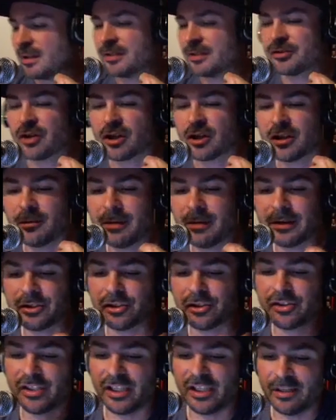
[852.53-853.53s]
Let's talk a little about your
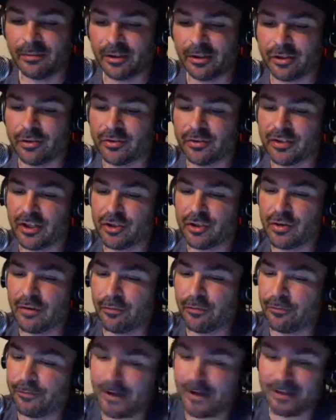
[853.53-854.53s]
team. Like you said, you have a
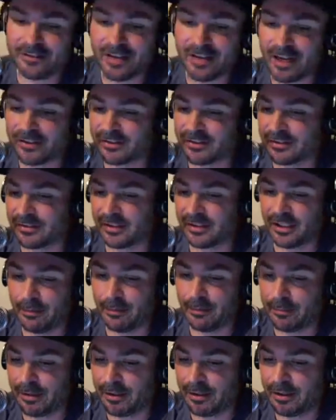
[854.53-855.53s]
fantastic team. I
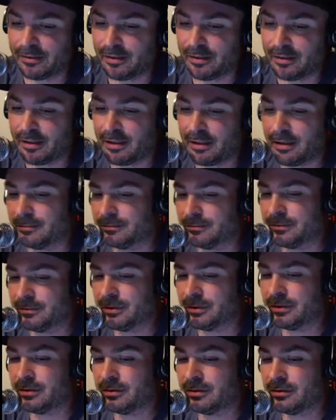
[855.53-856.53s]
mean, it, um,
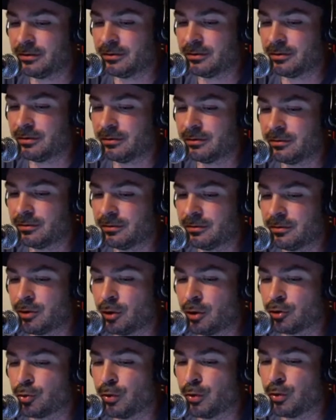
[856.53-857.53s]

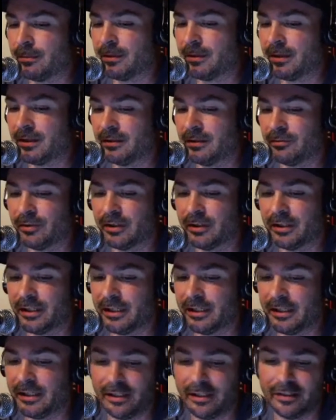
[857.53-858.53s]
Coach Wittman
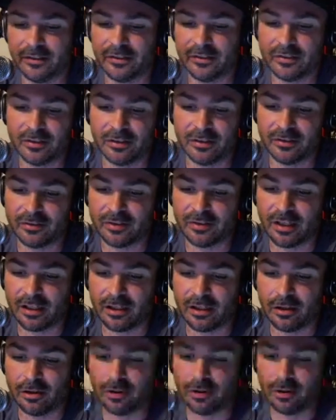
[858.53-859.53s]
really is is
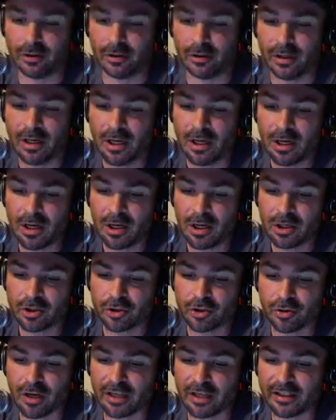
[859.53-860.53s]
taking your
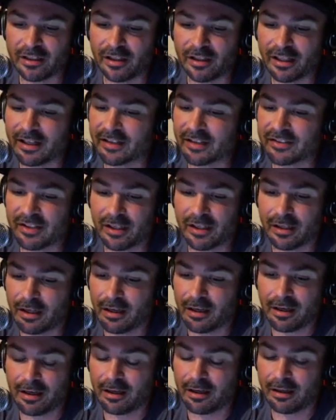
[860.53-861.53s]
striking. Like I said,
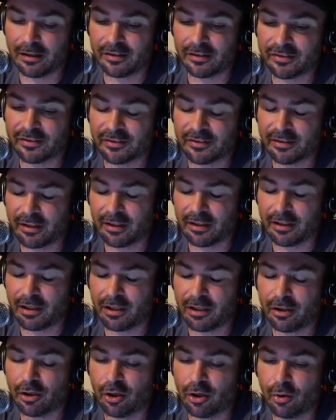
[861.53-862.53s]
I, and this is
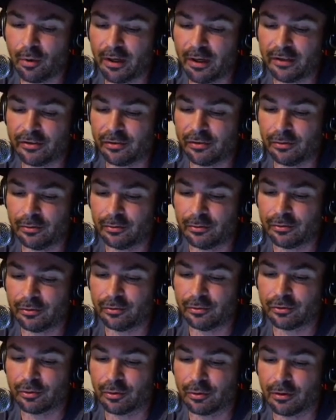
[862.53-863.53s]
in no way to to
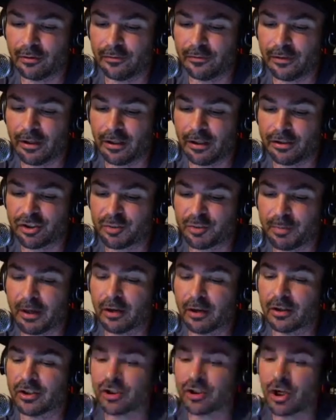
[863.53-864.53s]
sort of uh,
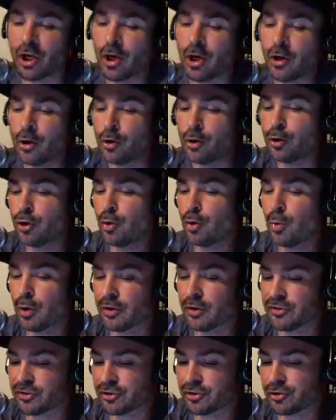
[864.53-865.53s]
disparage who you were
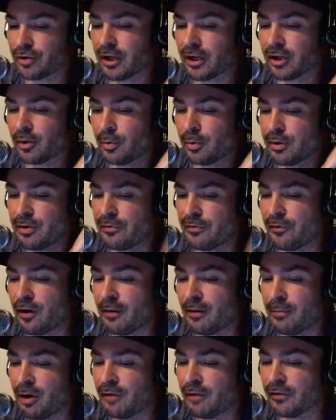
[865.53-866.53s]
as a striker when you
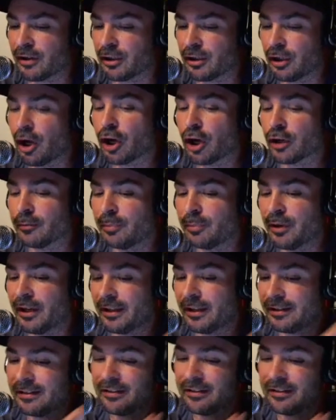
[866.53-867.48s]
fought Melvin Guillard, but